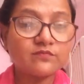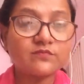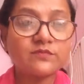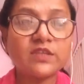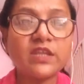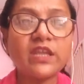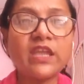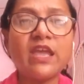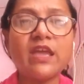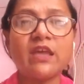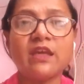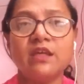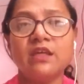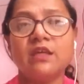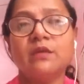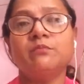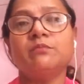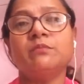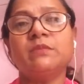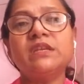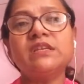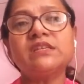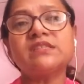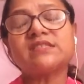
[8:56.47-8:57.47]
Okay?
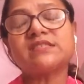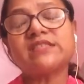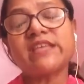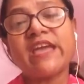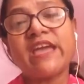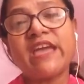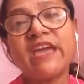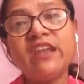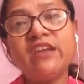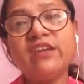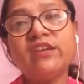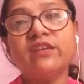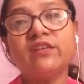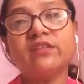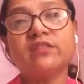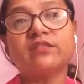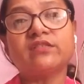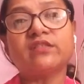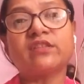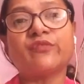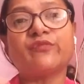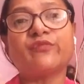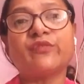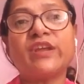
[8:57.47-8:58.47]
Means there
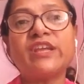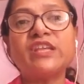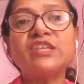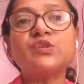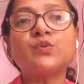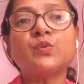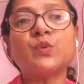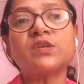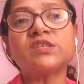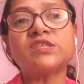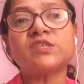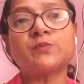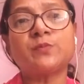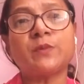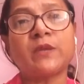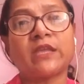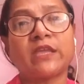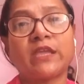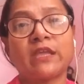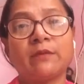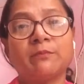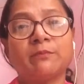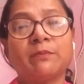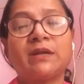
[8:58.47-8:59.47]
the French was
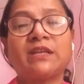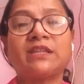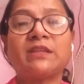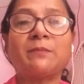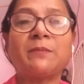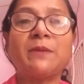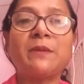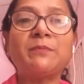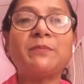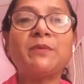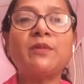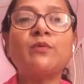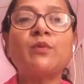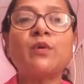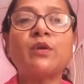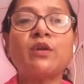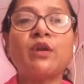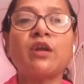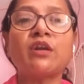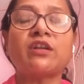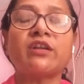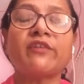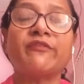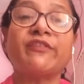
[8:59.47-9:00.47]
spoken, but the people were
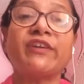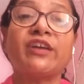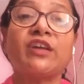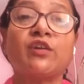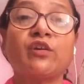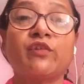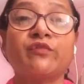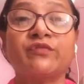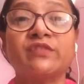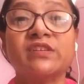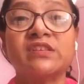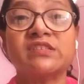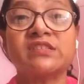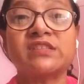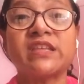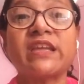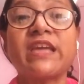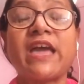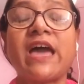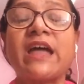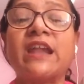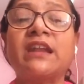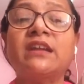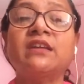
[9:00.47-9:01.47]
not aware of this thing,
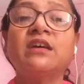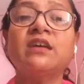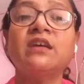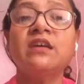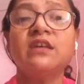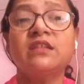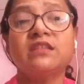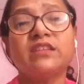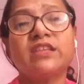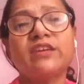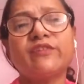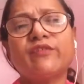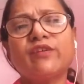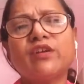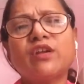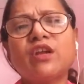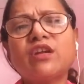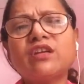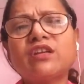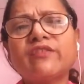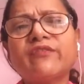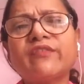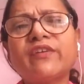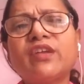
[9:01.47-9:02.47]
and they were
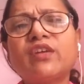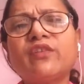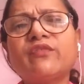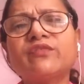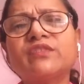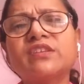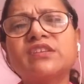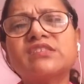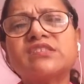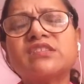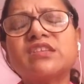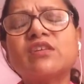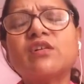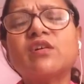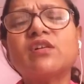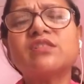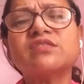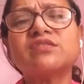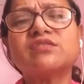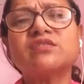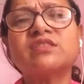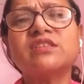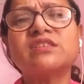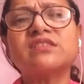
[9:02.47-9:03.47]
not aware of this thing
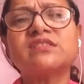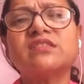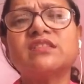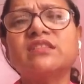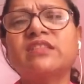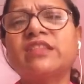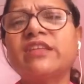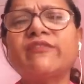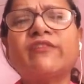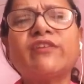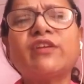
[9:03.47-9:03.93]
also. They were